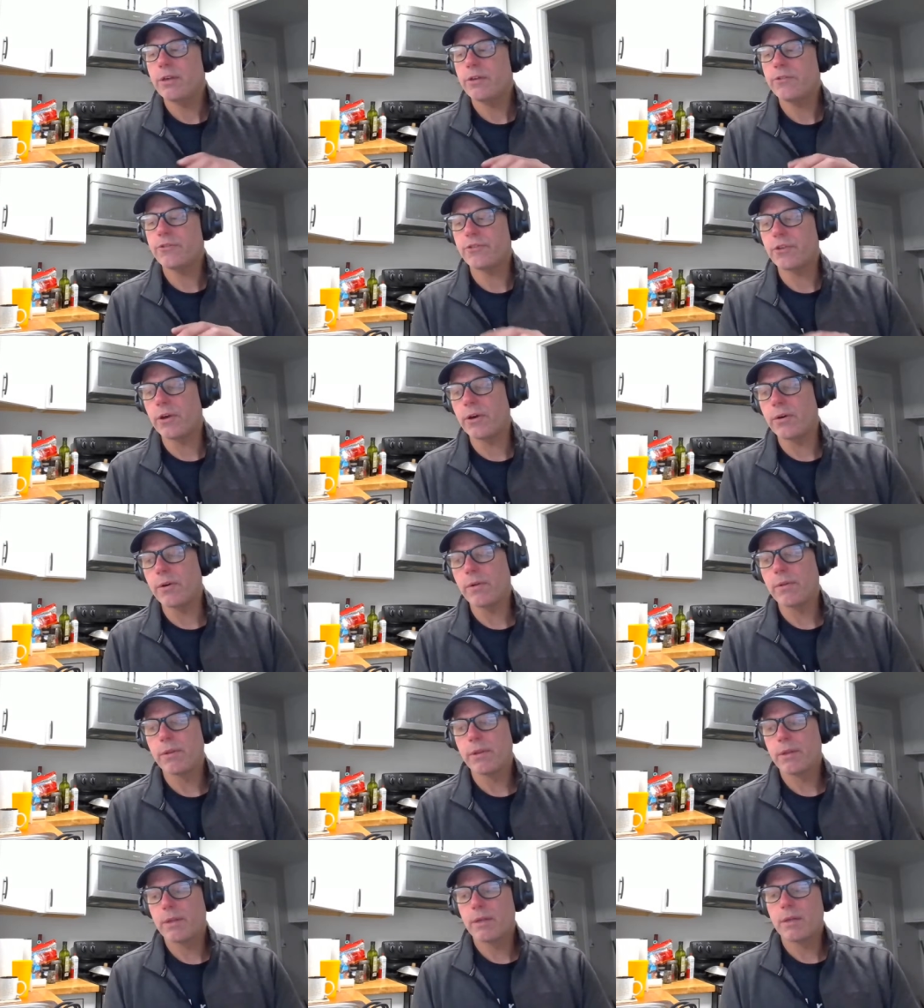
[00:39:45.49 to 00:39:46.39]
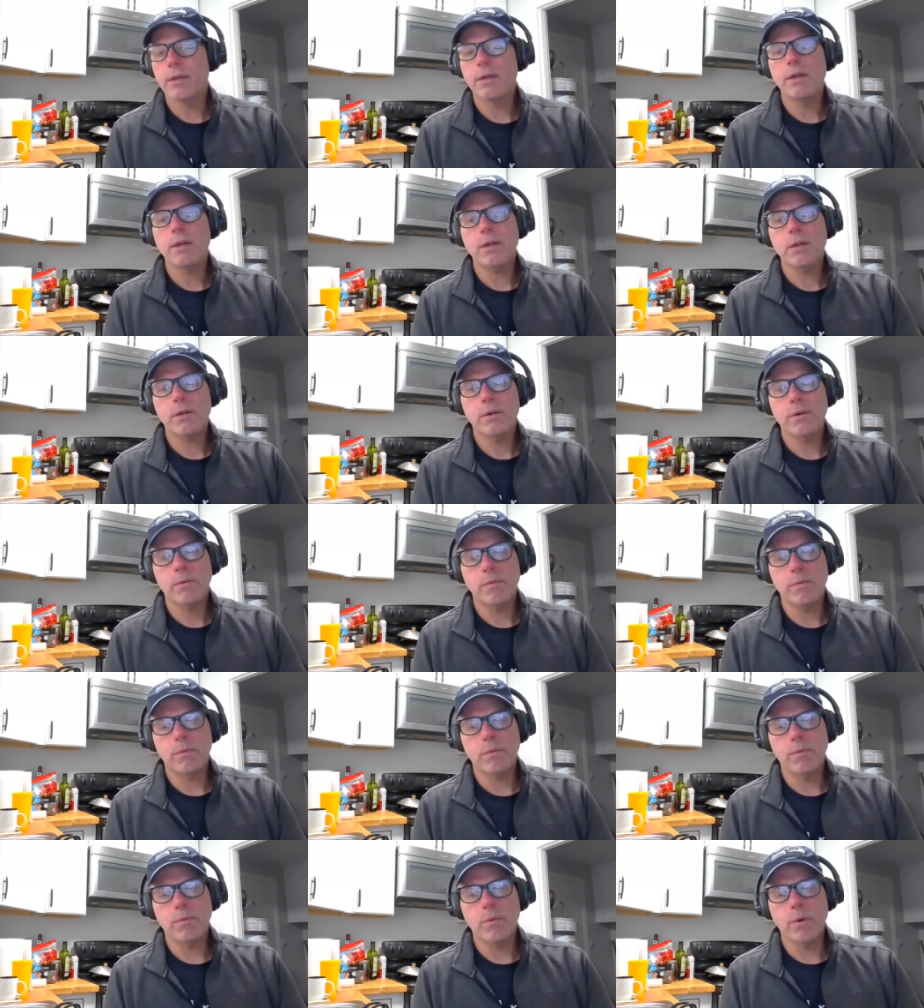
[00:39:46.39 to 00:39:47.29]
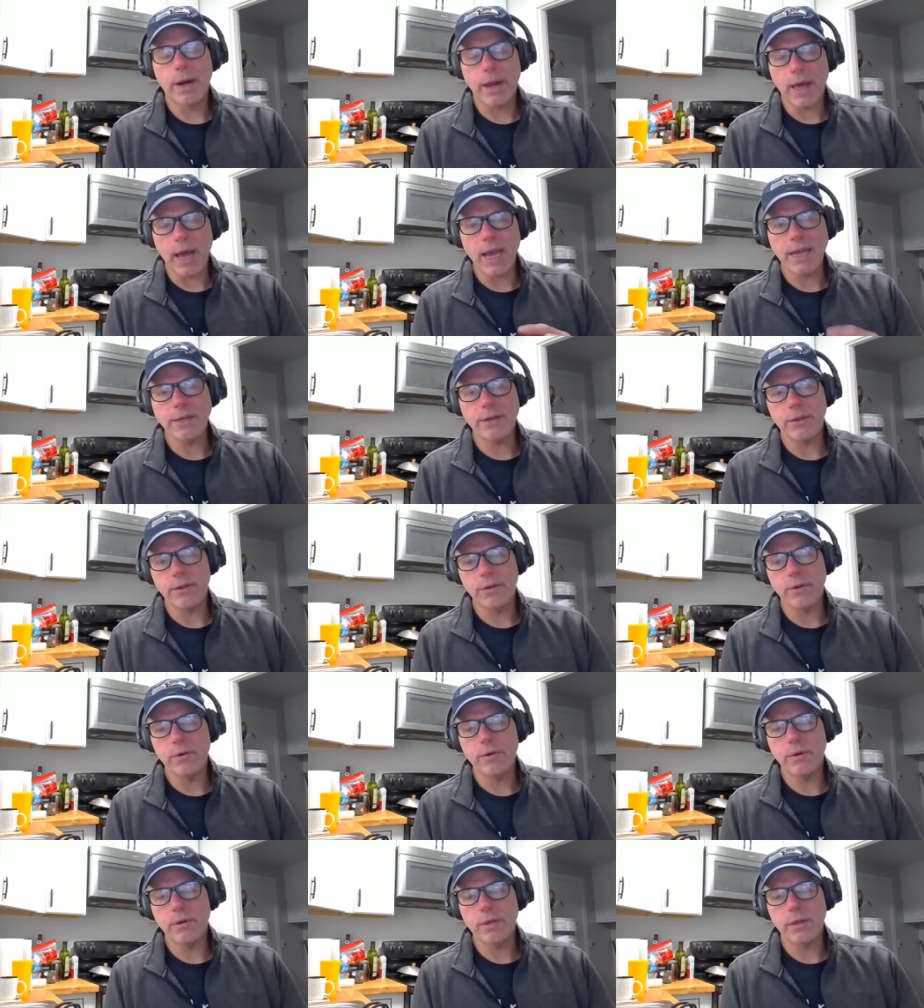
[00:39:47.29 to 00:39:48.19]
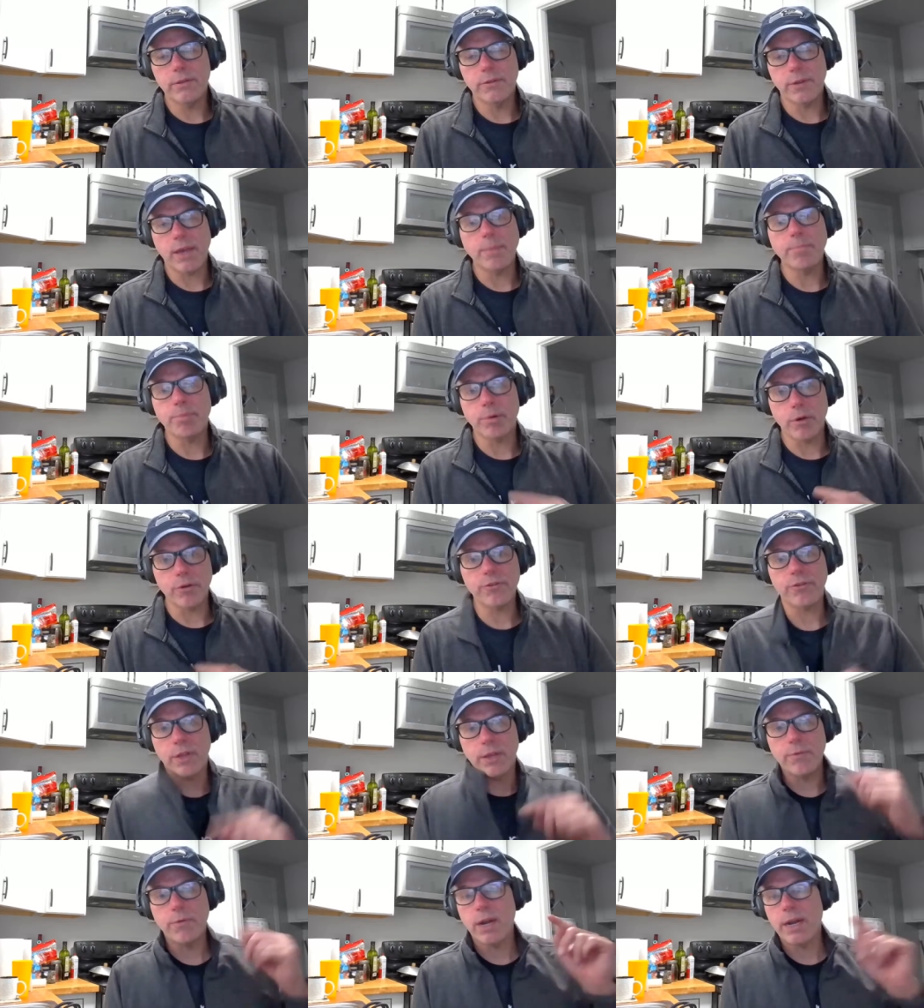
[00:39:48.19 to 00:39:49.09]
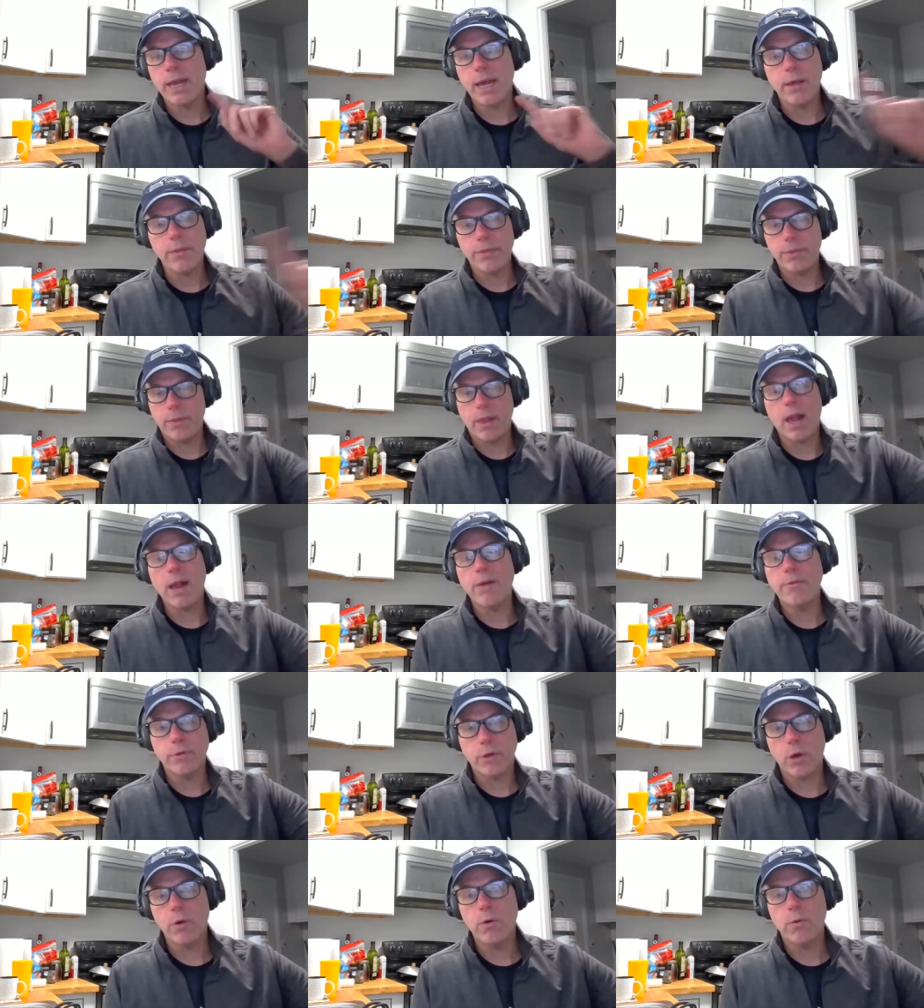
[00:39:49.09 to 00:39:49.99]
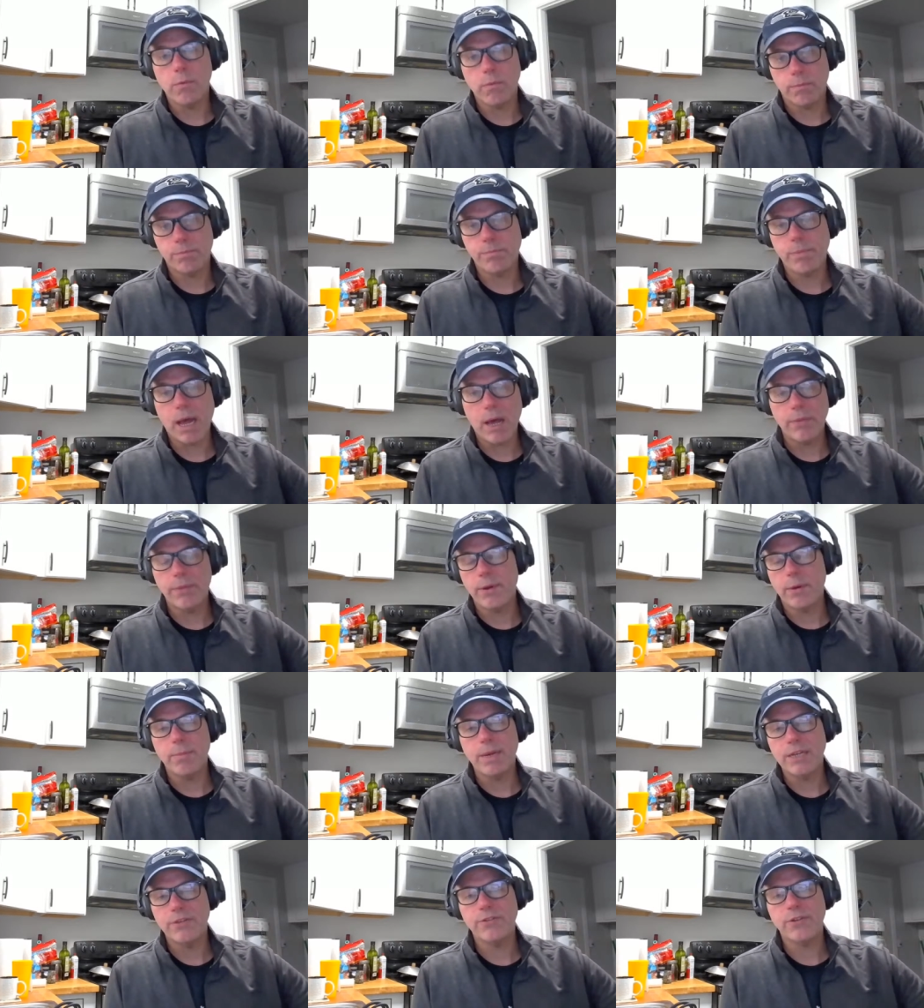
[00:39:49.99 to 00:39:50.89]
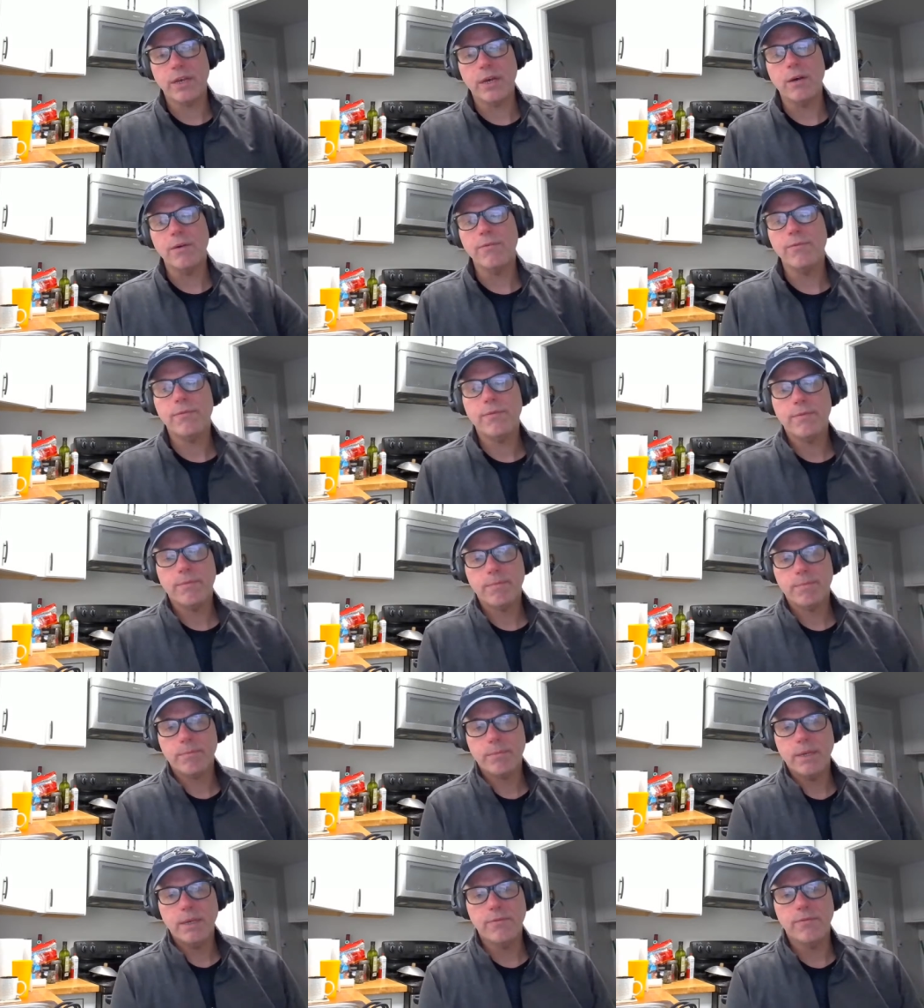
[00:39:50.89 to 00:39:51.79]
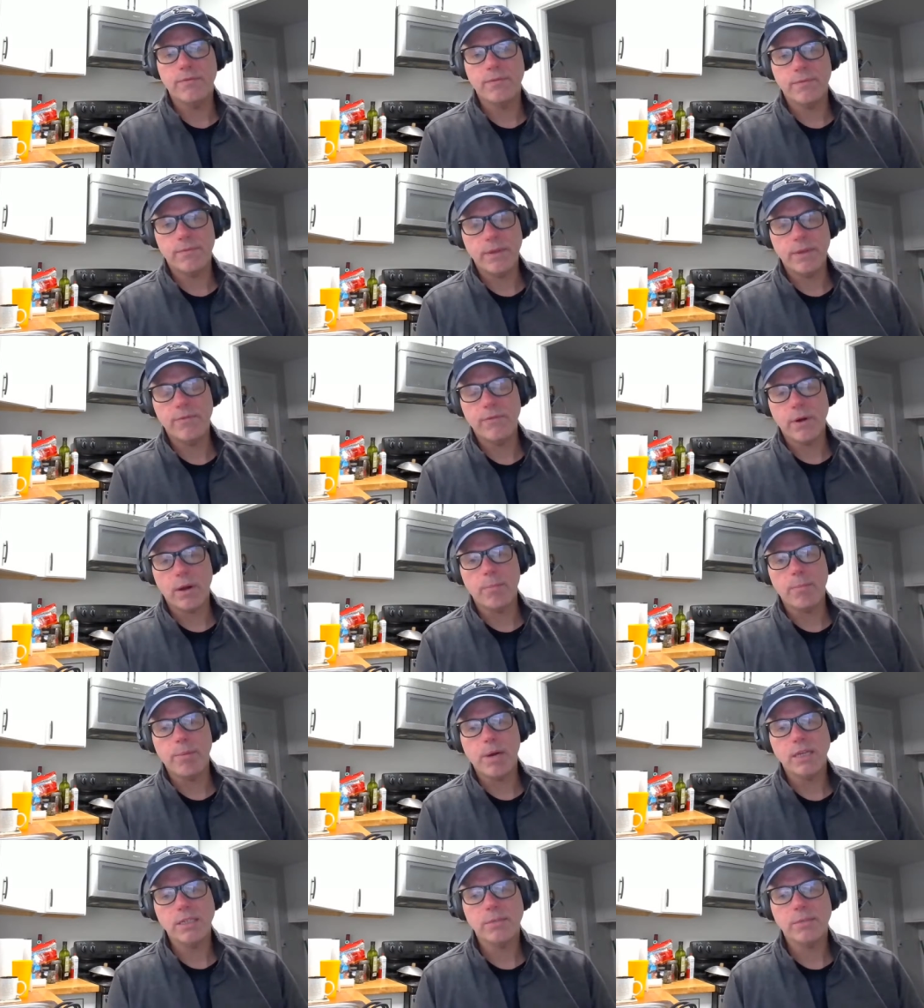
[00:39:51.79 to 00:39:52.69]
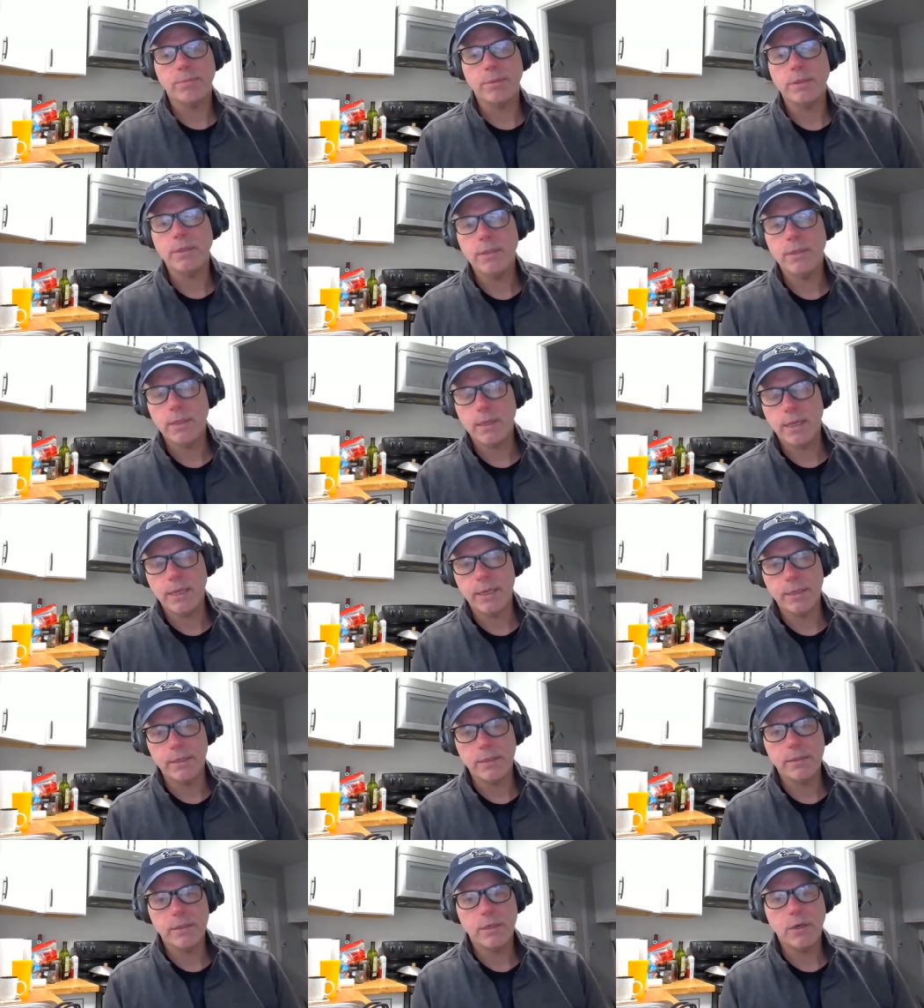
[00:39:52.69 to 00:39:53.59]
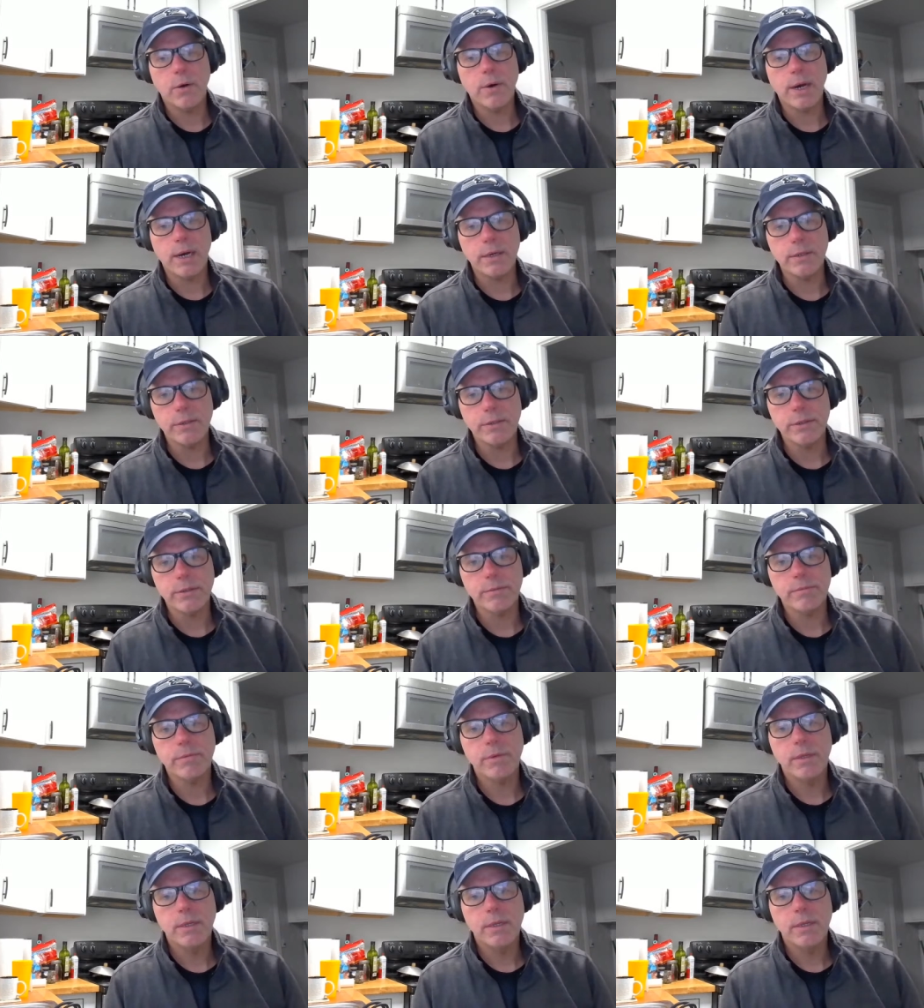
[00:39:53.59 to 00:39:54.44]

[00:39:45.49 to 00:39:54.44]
So what I do is I personally I would go out there myself if at all possible and go out and